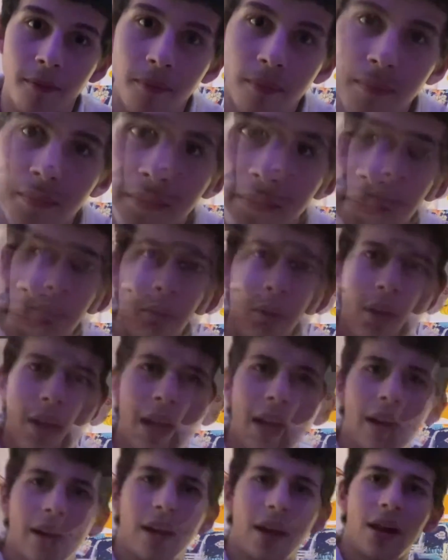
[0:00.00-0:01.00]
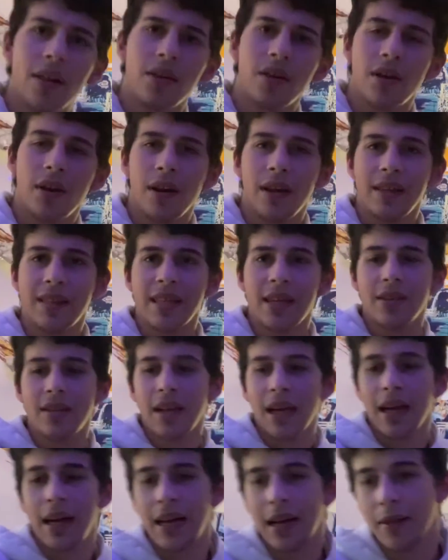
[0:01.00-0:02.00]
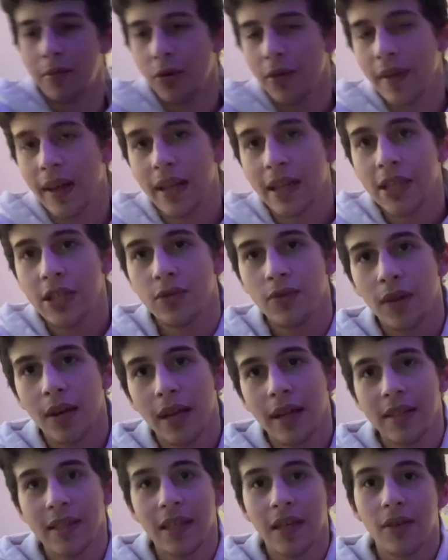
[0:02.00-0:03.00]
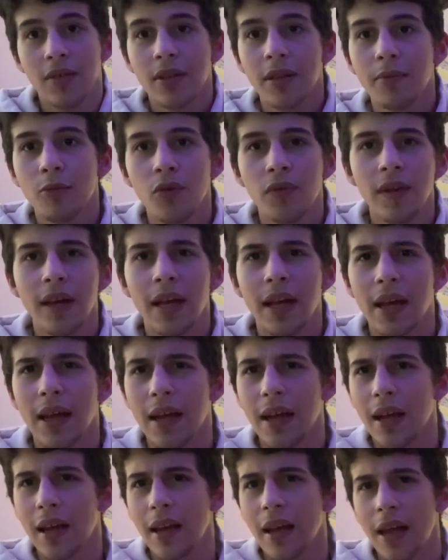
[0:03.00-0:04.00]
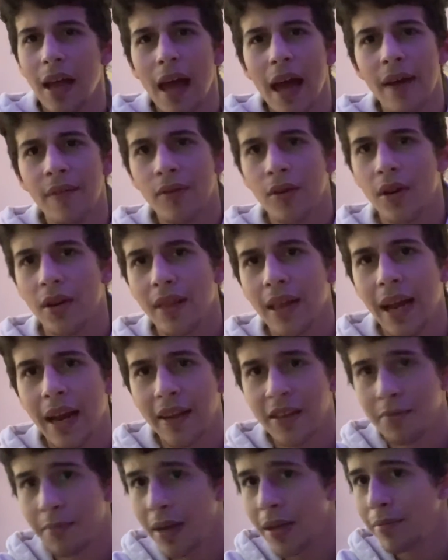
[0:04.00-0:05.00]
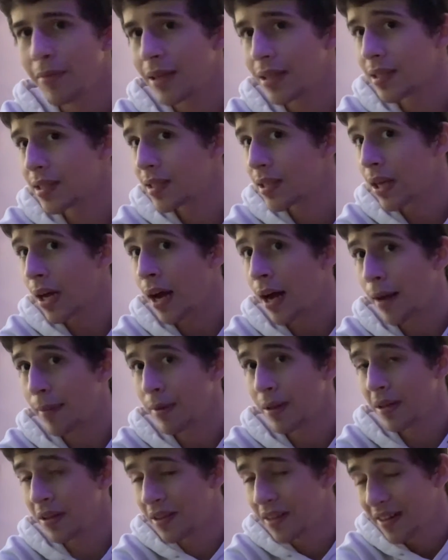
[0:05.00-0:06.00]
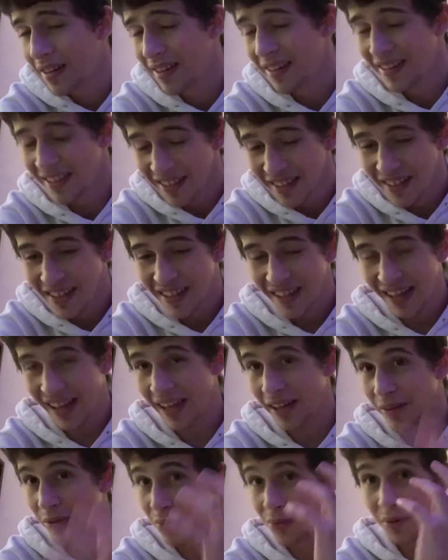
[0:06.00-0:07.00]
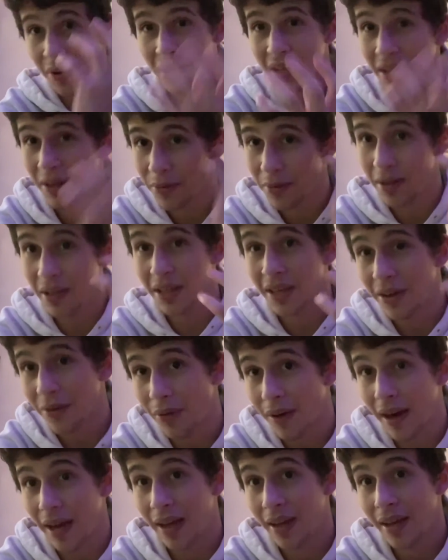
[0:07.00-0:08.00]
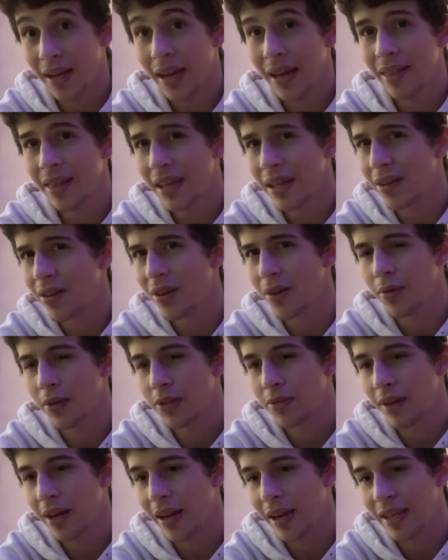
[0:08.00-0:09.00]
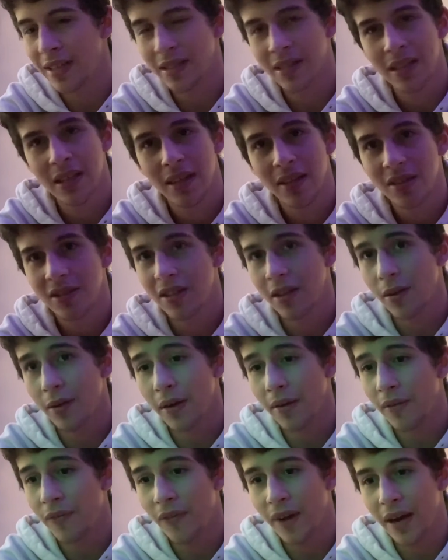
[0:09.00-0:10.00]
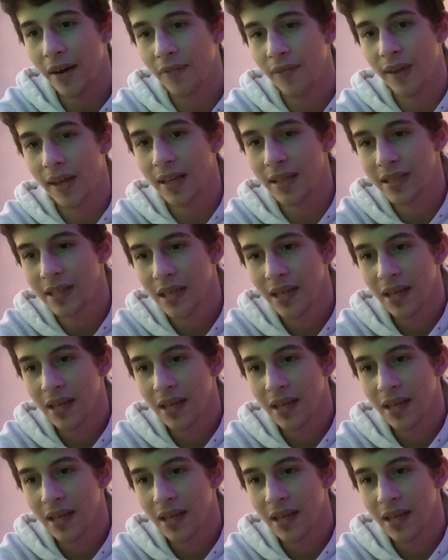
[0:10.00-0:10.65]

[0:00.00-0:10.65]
Number 8, another Isao Takahata movie, and this one is the only movie ever that has made me sob. Like really, really cry. And I think you know which one it is. It's the Grey of Fireflies.